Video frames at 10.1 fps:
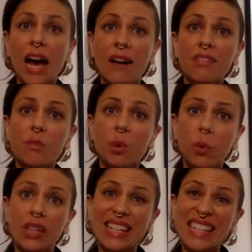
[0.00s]
have to
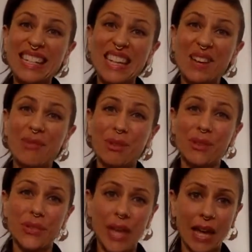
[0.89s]
be willing to dig
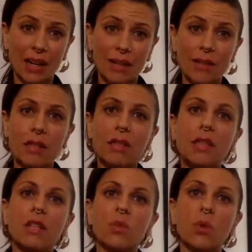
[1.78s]
for the sadness, because
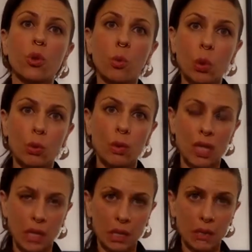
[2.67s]
that's where the wound
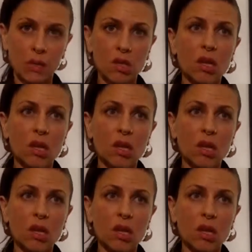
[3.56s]
is.